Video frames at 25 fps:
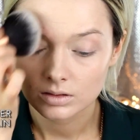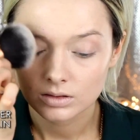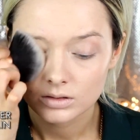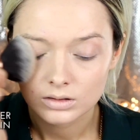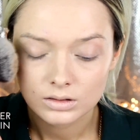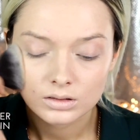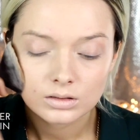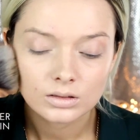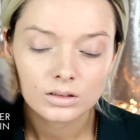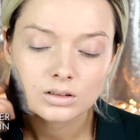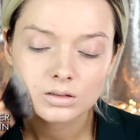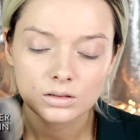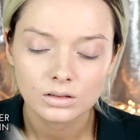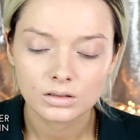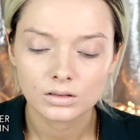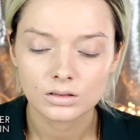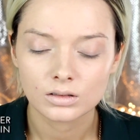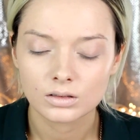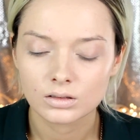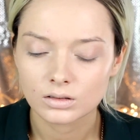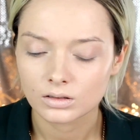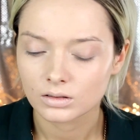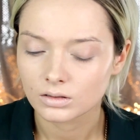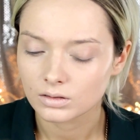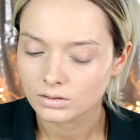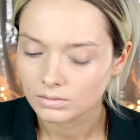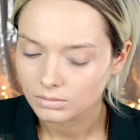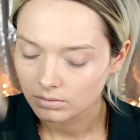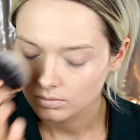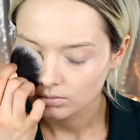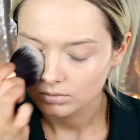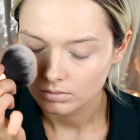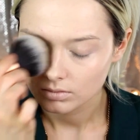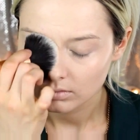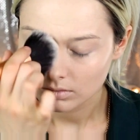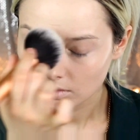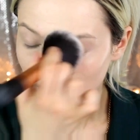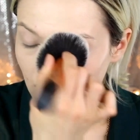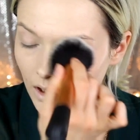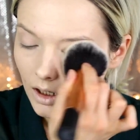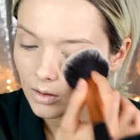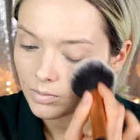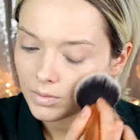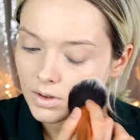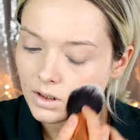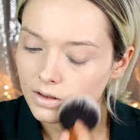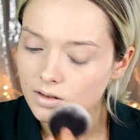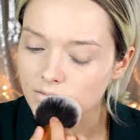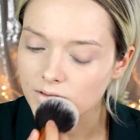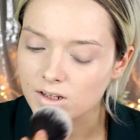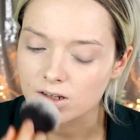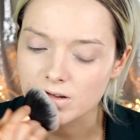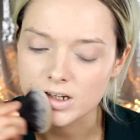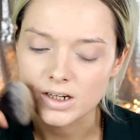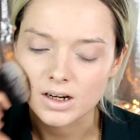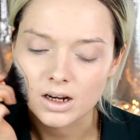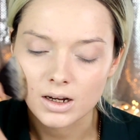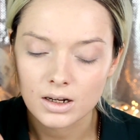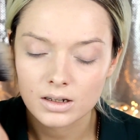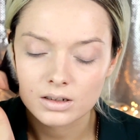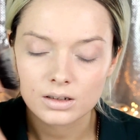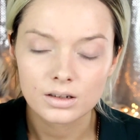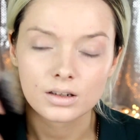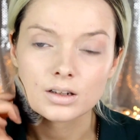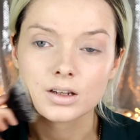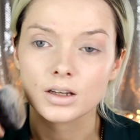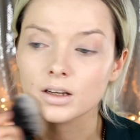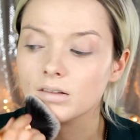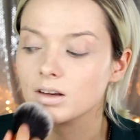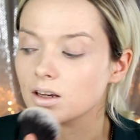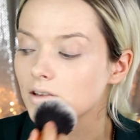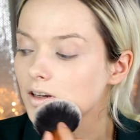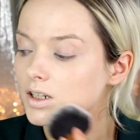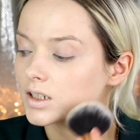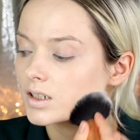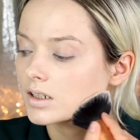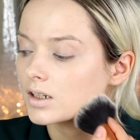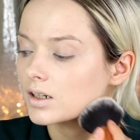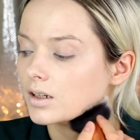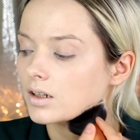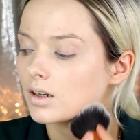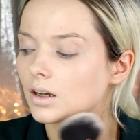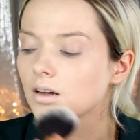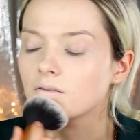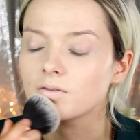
Porcelain. I'm just gently using